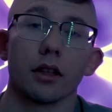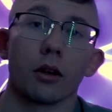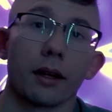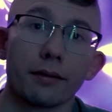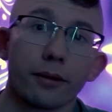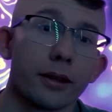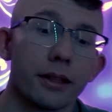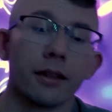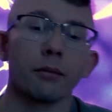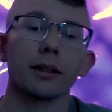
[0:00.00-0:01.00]
Alright, for the
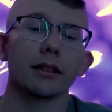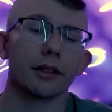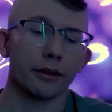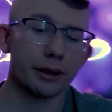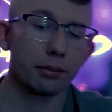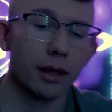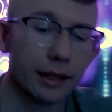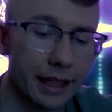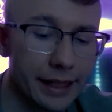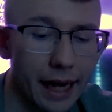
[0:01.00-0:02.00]
number 3
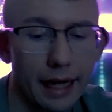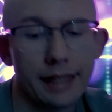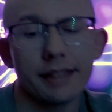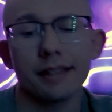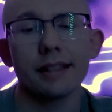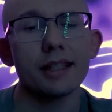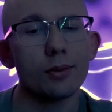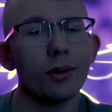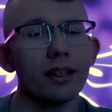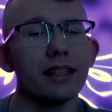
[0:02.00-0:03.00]
plugin, guys, this
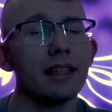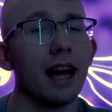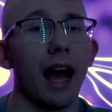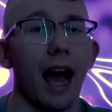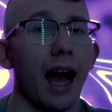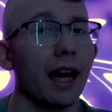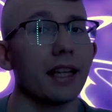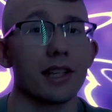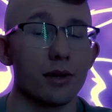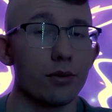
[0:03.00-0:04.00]
one I
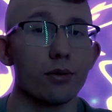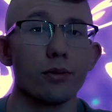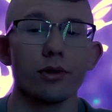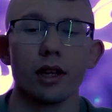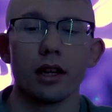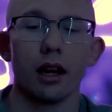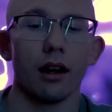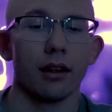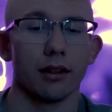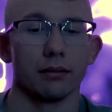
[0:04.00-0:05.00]
use
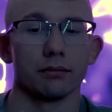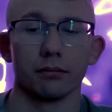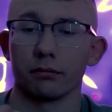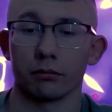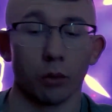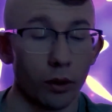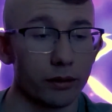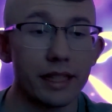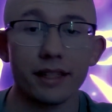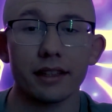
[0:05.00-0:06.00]
more
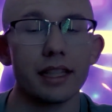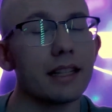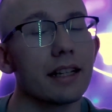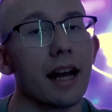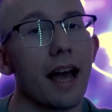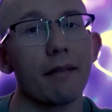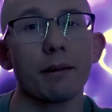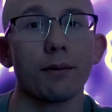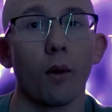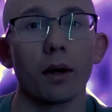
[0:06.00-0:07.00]
recently than I have
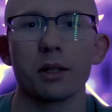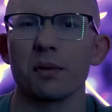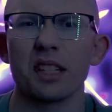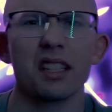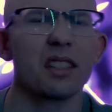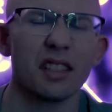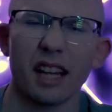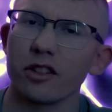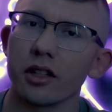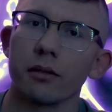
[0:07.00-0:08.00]
before, just because it's
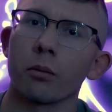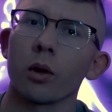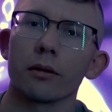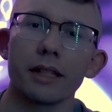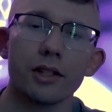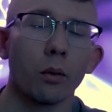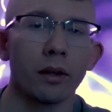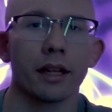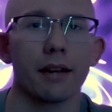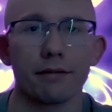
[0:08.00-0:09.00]
actually a more recent one
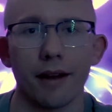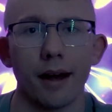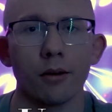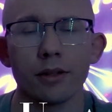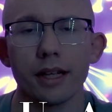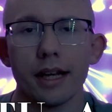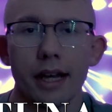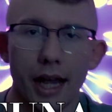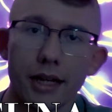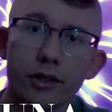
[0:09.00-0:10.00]
that I found.
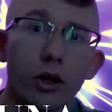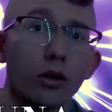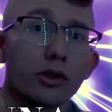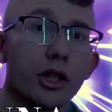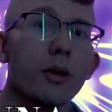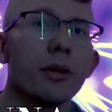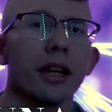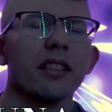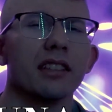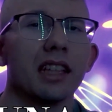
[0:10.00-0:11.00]
It is called
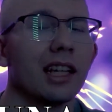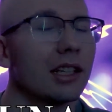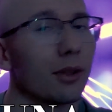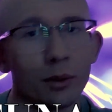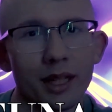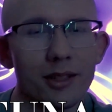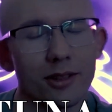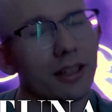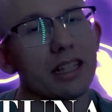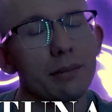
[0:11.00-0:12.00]
Tuna. Don't get
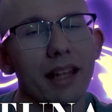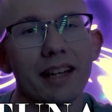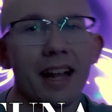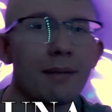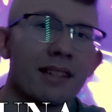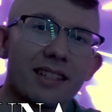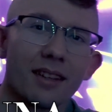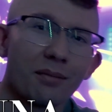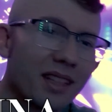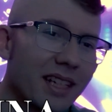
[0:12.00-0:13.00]
discouraged by the name, it's
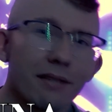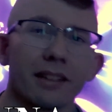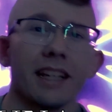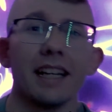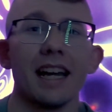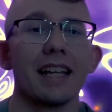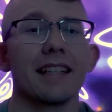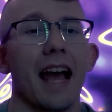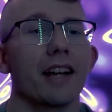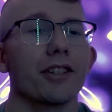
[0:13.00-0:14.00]
something different. It's
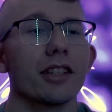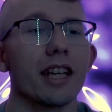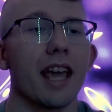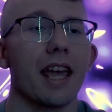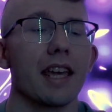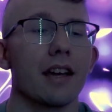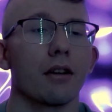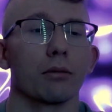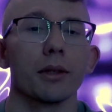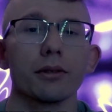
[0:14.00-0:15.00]
actually a
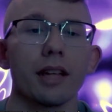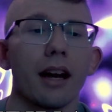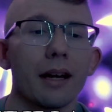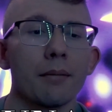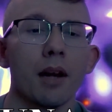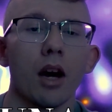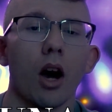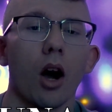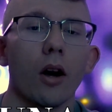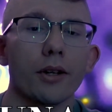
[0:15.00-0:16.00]
real-time
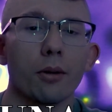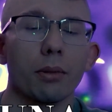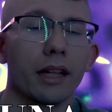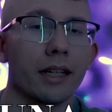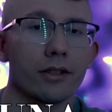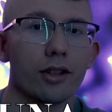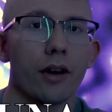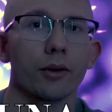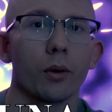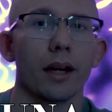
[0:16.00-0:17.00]
audio playing
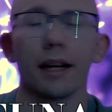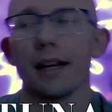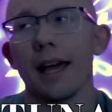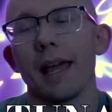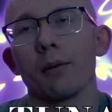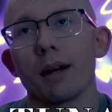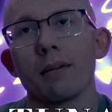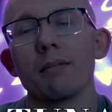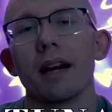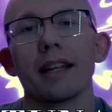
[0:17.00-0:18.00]
software, and what I
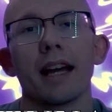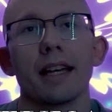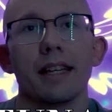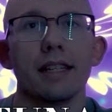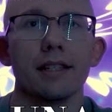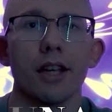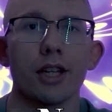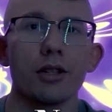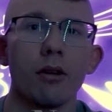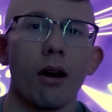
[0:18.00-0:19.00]
mean by that is,
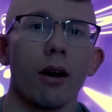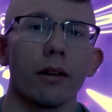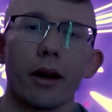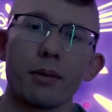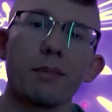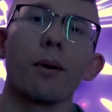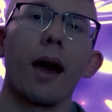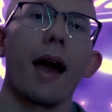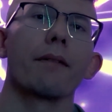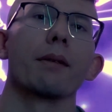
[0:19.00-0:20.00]
how a lot of people
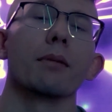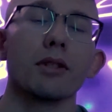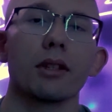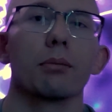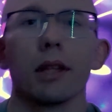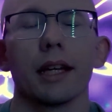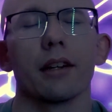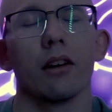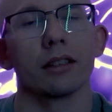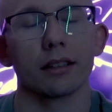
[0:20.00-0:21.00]
have the music playing
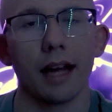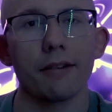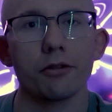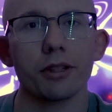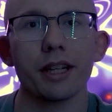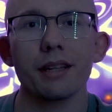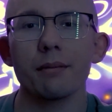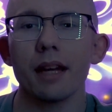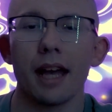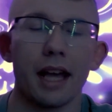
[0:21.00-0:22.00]
on their live stream
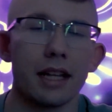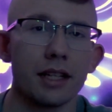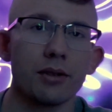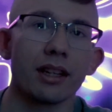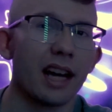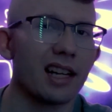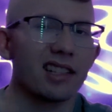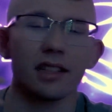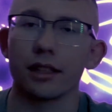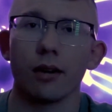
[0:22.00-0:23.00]
and you can kind of
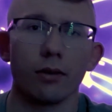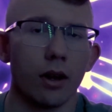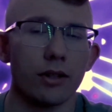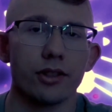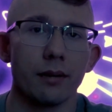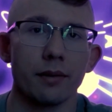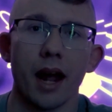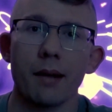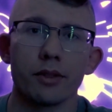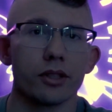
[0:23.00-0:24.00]
see the cover art sometimes or